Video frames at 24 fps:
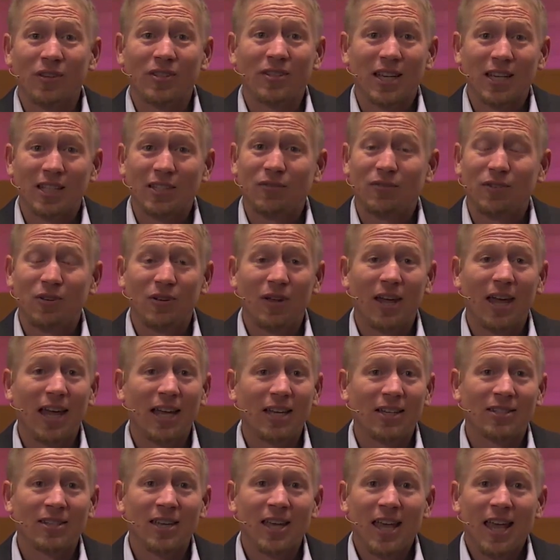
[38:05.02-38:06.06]
next few
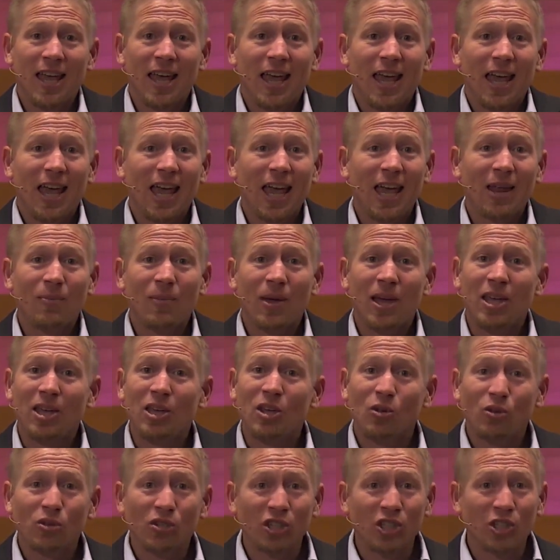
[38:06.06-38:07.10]
days, and may you
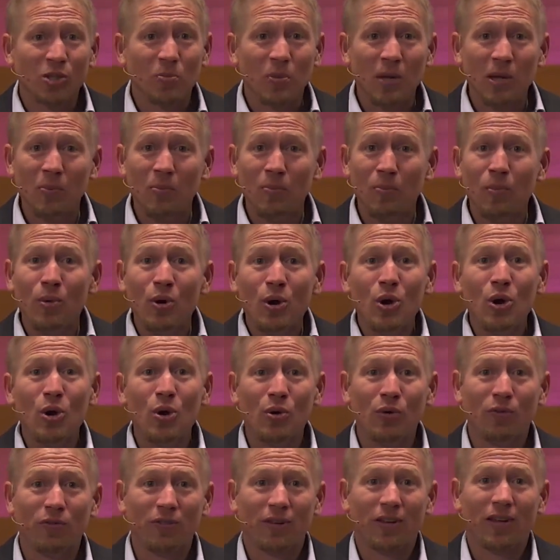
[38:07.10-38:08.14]
just be
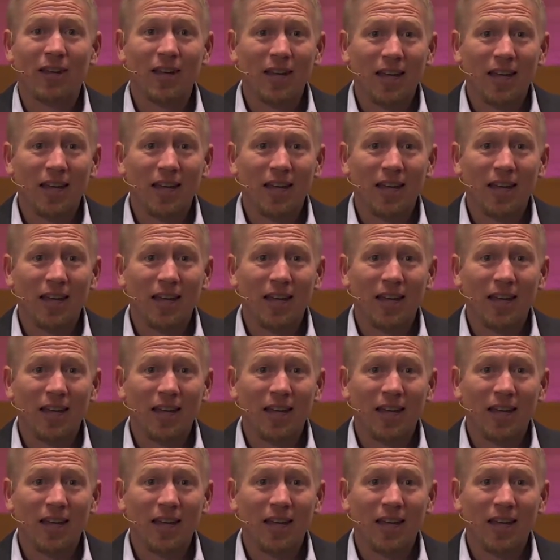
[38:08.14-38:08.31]
moved